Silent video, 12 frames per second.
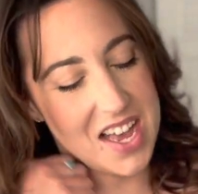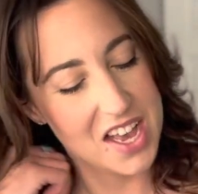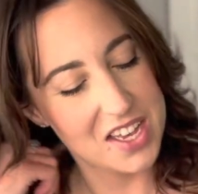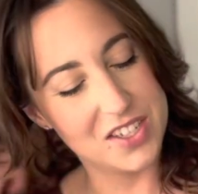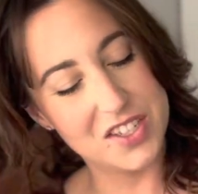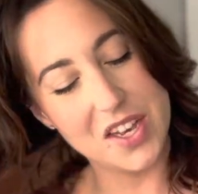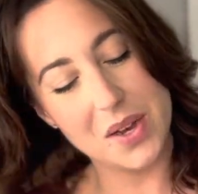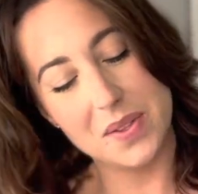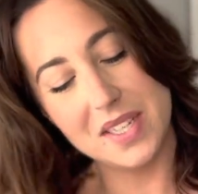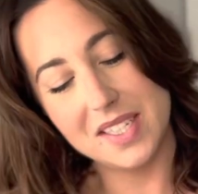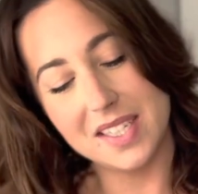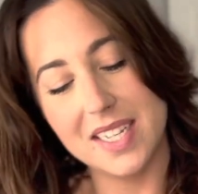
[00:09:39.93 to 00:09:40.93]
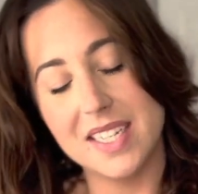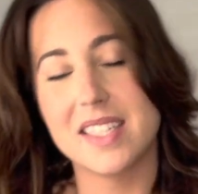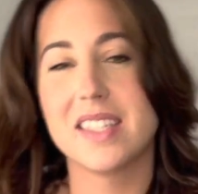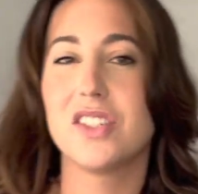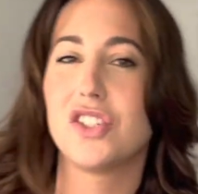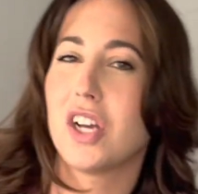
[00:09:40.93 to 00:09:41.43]
So this is
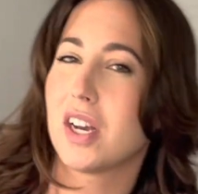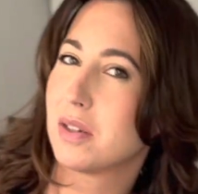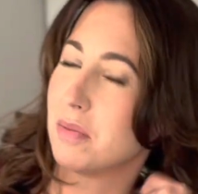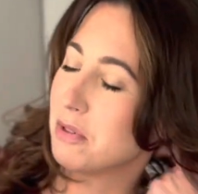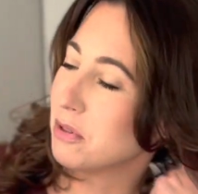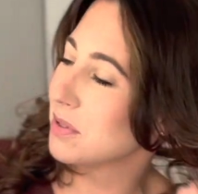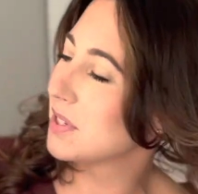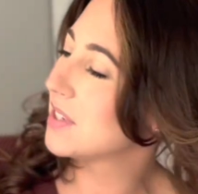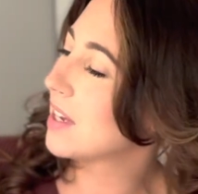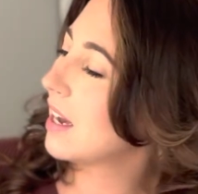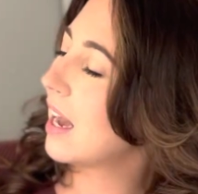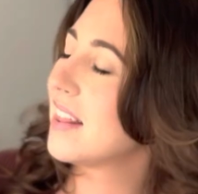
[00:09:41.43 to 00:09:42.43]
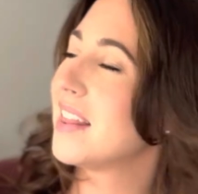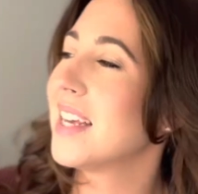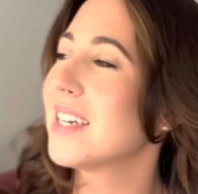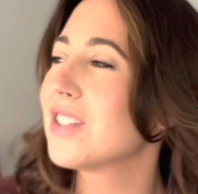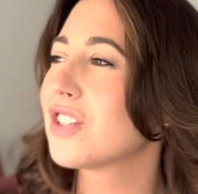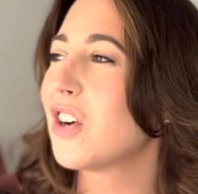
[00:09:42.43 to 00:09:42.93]
the Jacquemus, I think
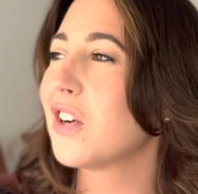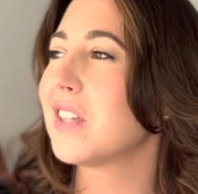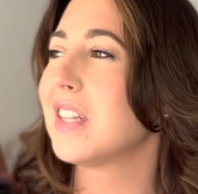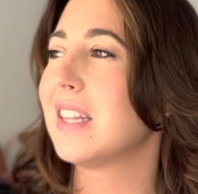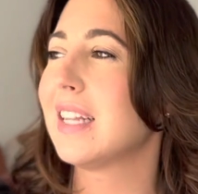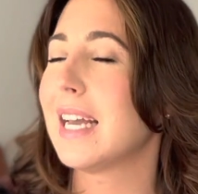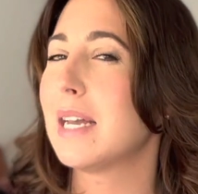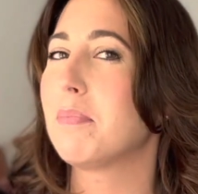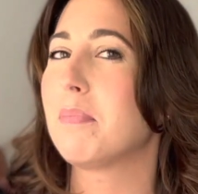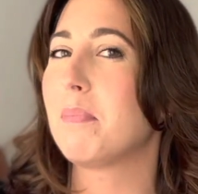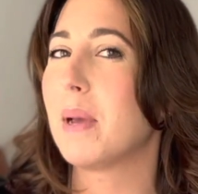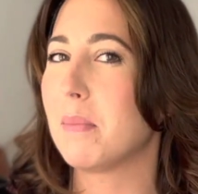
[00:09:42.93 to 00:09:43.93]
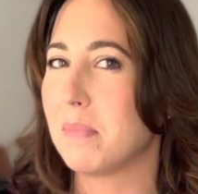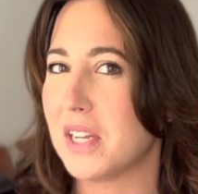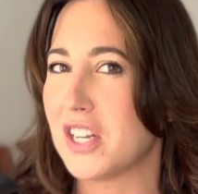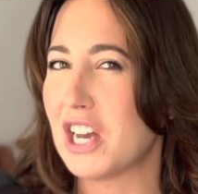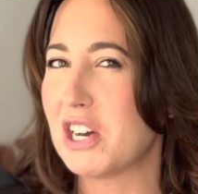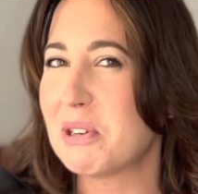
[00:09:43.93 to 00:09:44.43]
it's called the Le
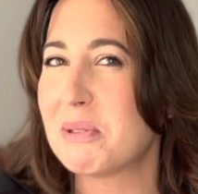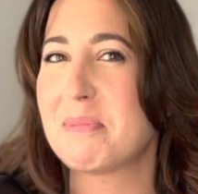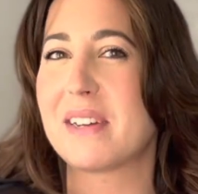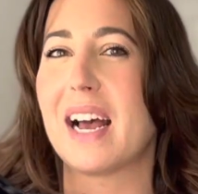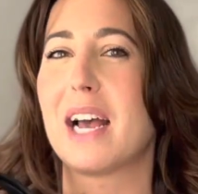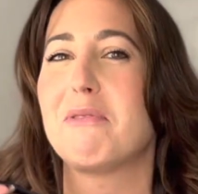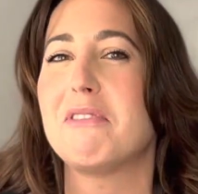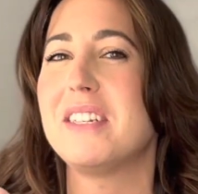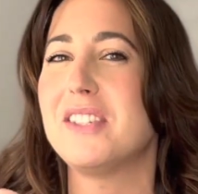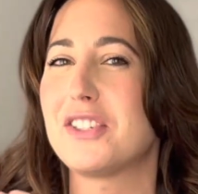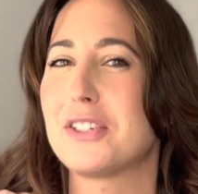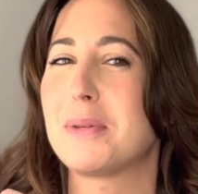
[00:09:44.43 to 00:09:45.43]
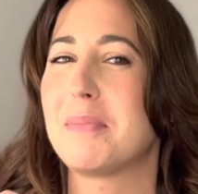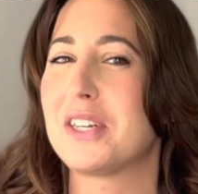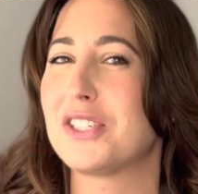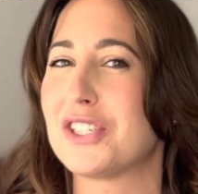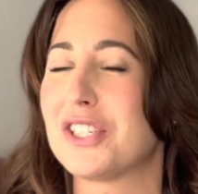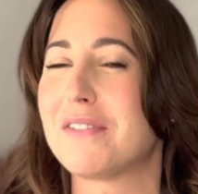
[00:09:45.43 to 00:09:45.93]
Bambino, but I will insert a
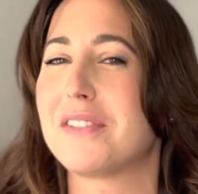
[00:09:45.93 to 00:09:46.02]
picture of